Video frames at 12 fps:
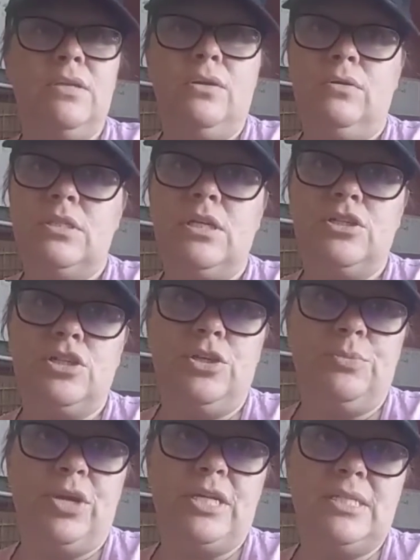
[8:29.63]
such
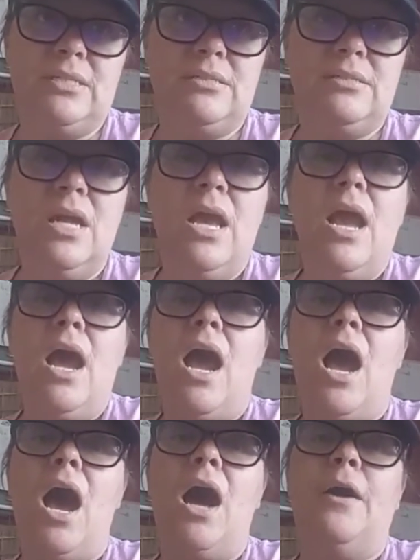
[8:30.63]
good prices.
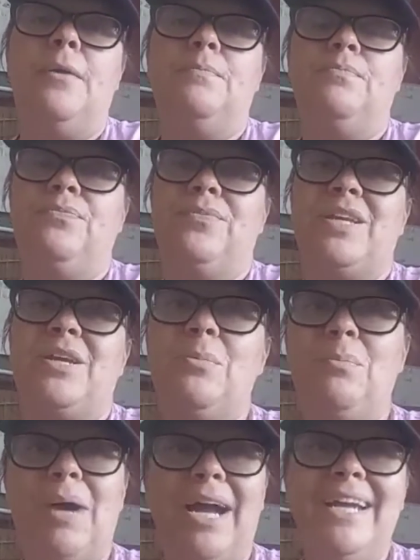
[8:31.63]

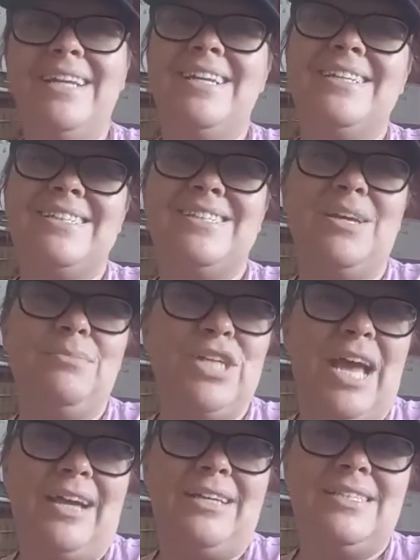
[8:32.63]
Combine
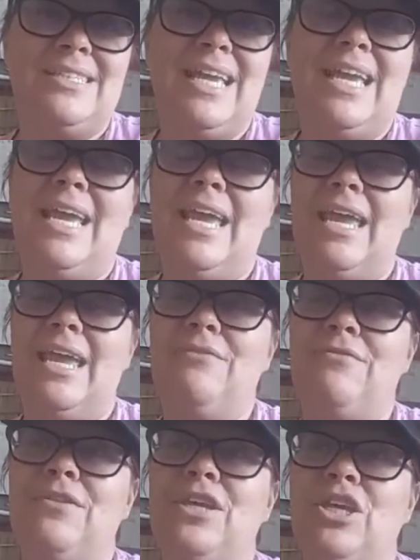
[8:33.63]
subjects.
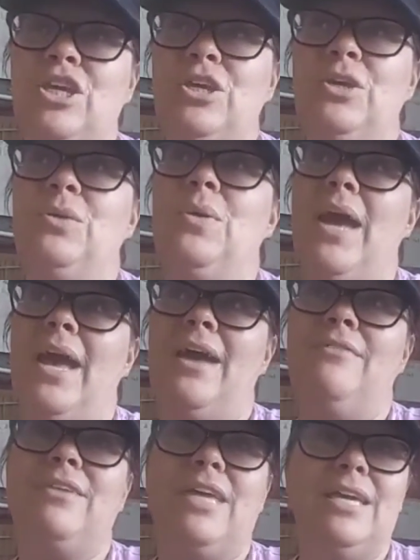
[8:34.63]
If you
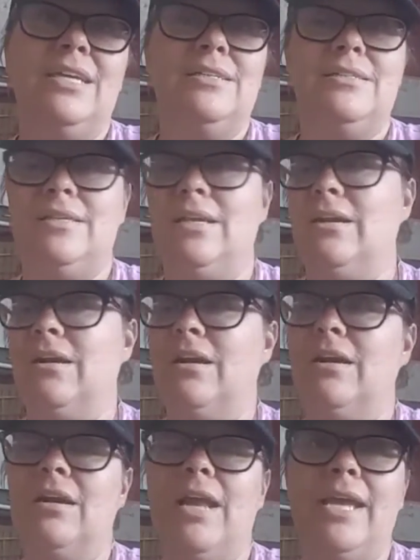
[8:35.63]
have kids that
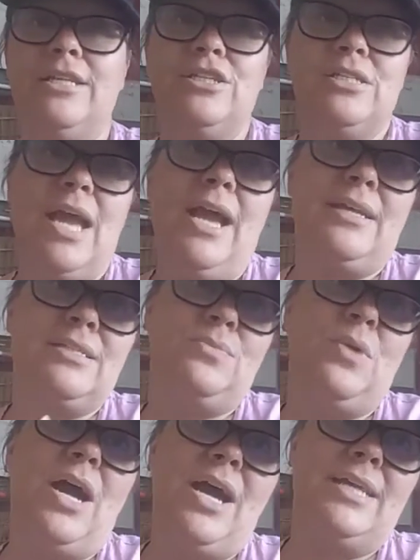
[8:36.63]
are ages X,
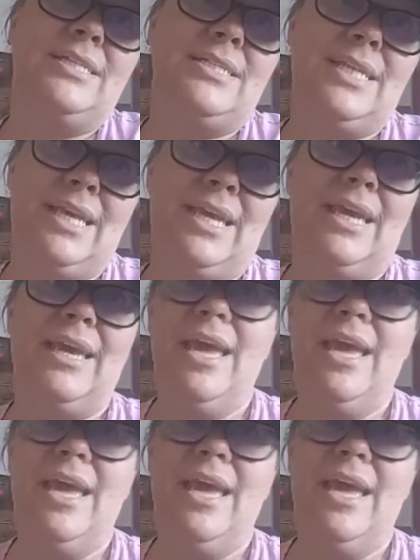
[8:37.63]
Y, Z,